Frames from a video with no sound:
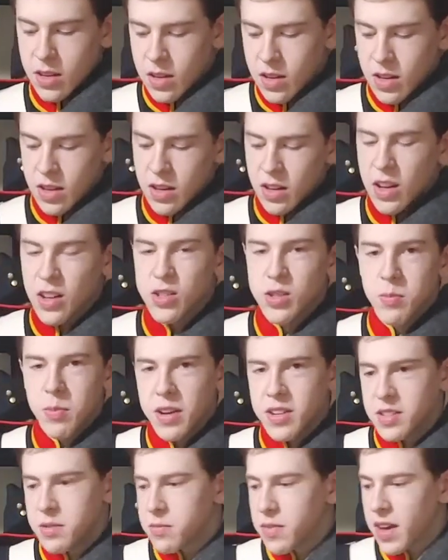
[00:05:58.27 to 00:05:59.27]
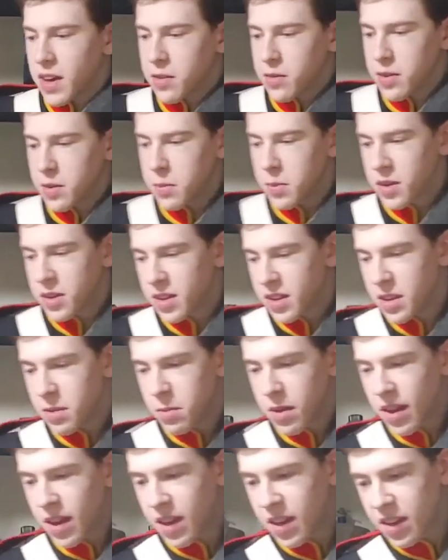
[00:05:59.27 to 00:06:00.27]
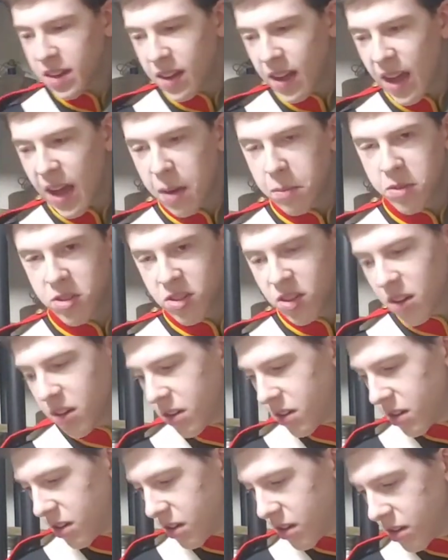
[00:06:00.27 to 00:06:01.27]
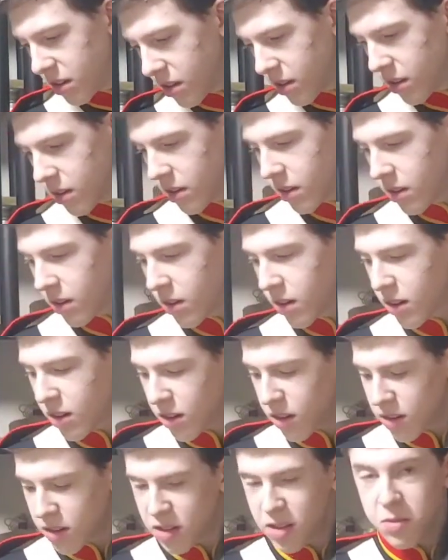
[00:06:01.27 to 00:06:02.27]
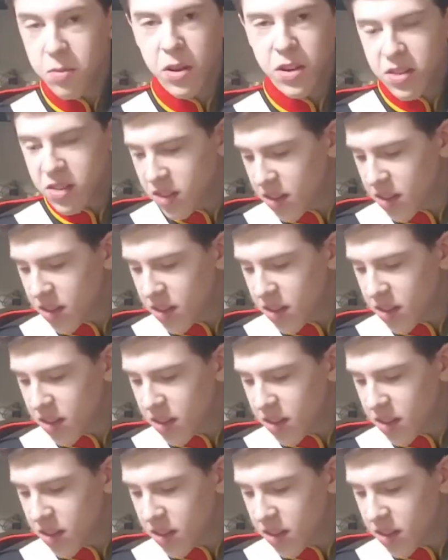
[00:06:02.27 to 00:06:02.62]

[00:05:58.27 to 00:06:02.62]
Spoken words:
and customize them that way. But eBay and Amazon are good spots to